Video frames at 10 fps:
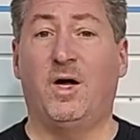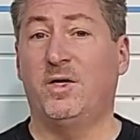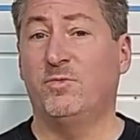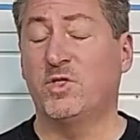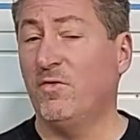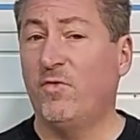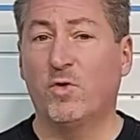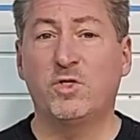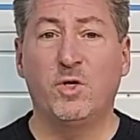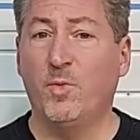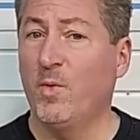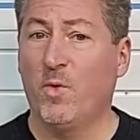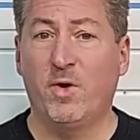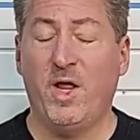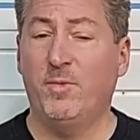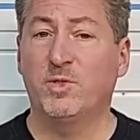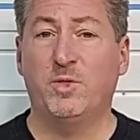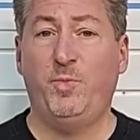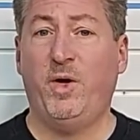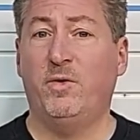It was unfortunate we weren't able
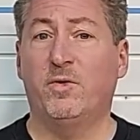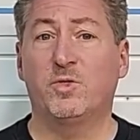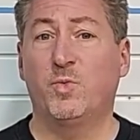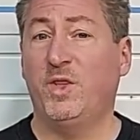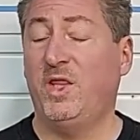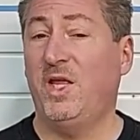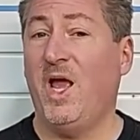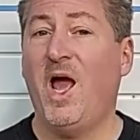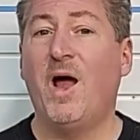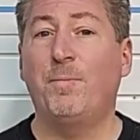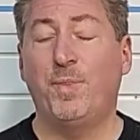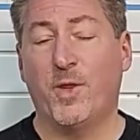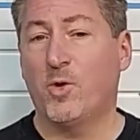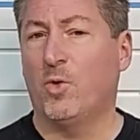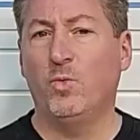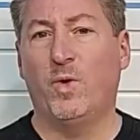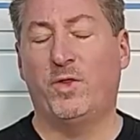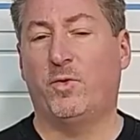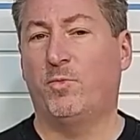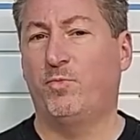to pair this with the app. The cold
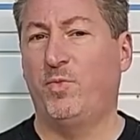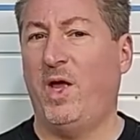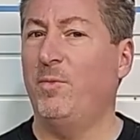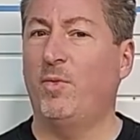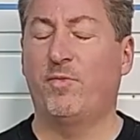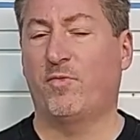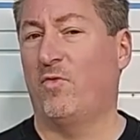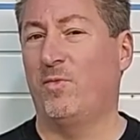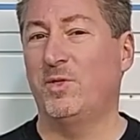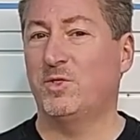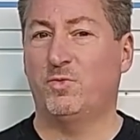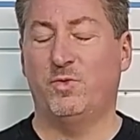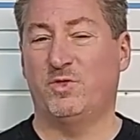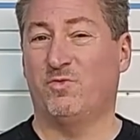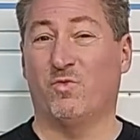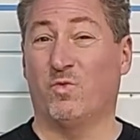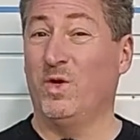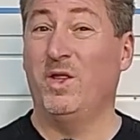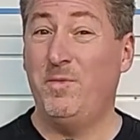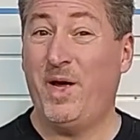weather cable performance is
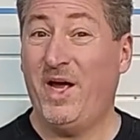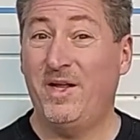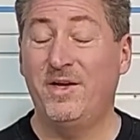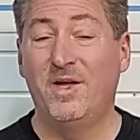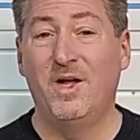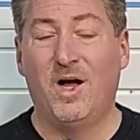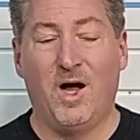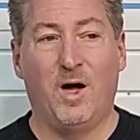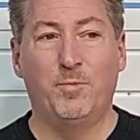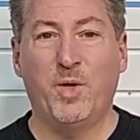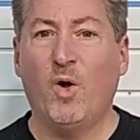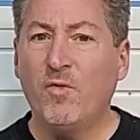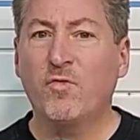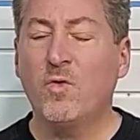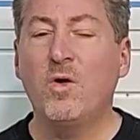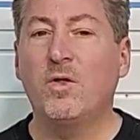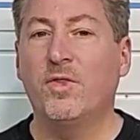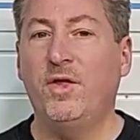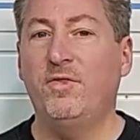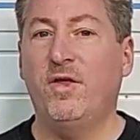really bad. But overall,
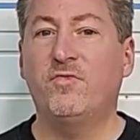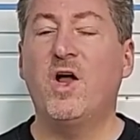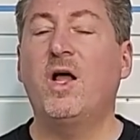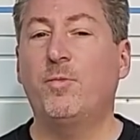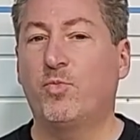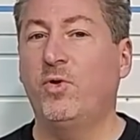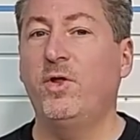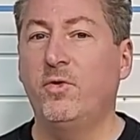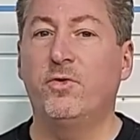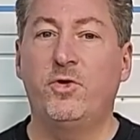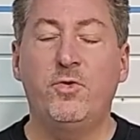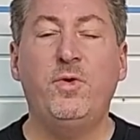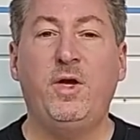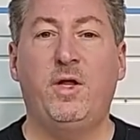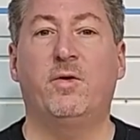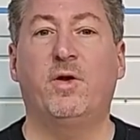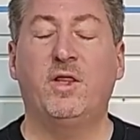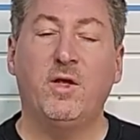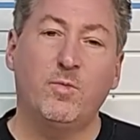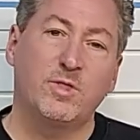they've got a pretty good unit here. And I
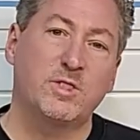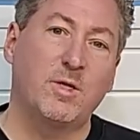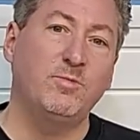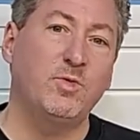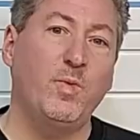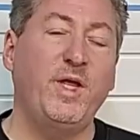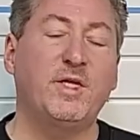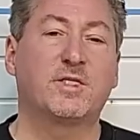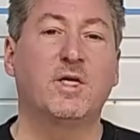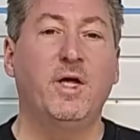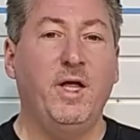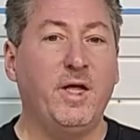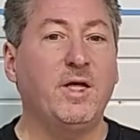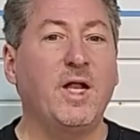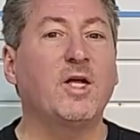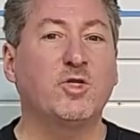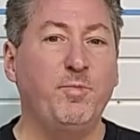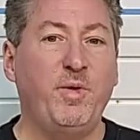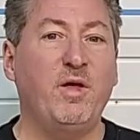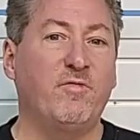think with some tweaks, it can
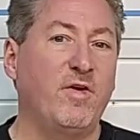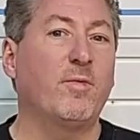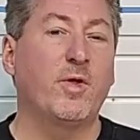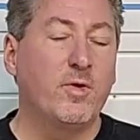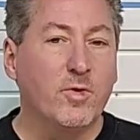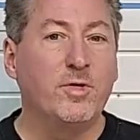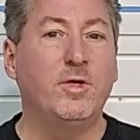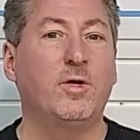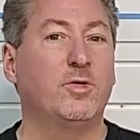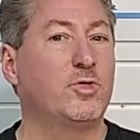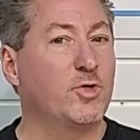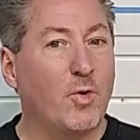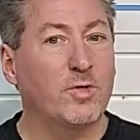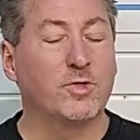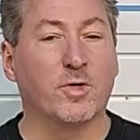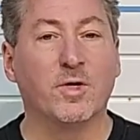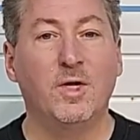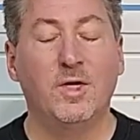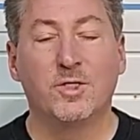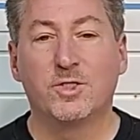actually be a very good charger.
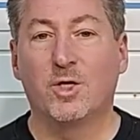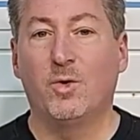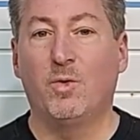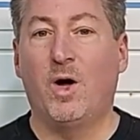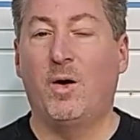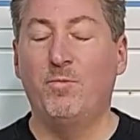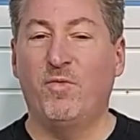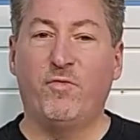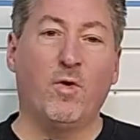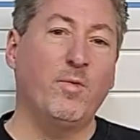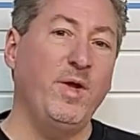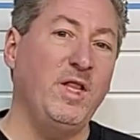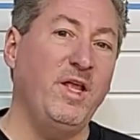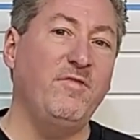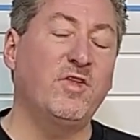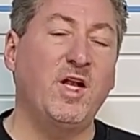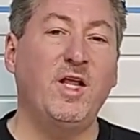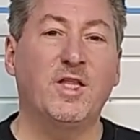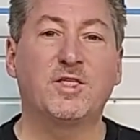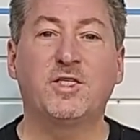So before we leave today,
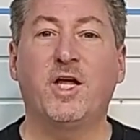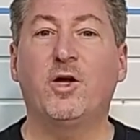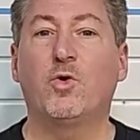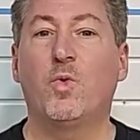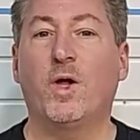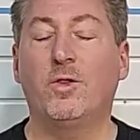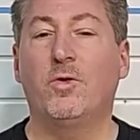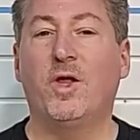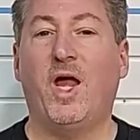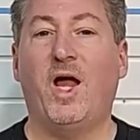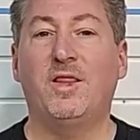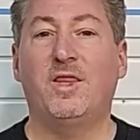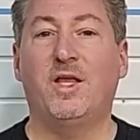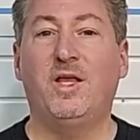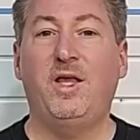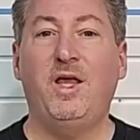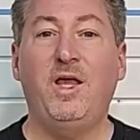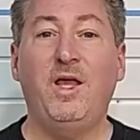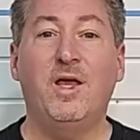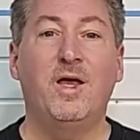let's take a quick look at the
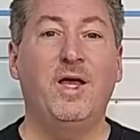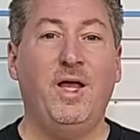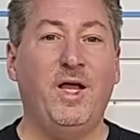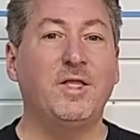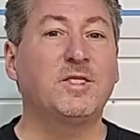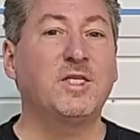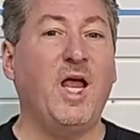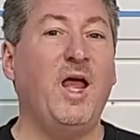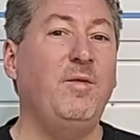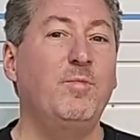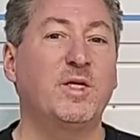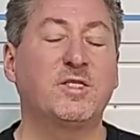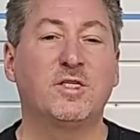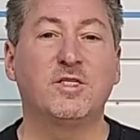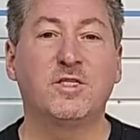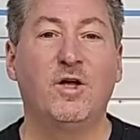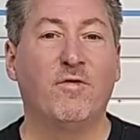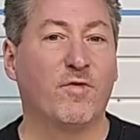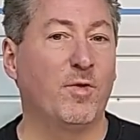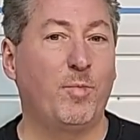key hits and misses
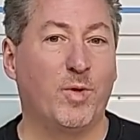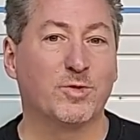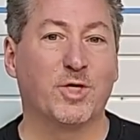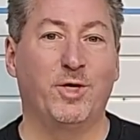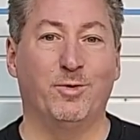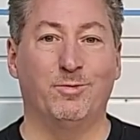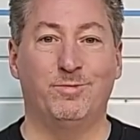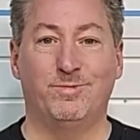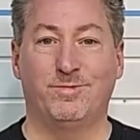for the PulseQ.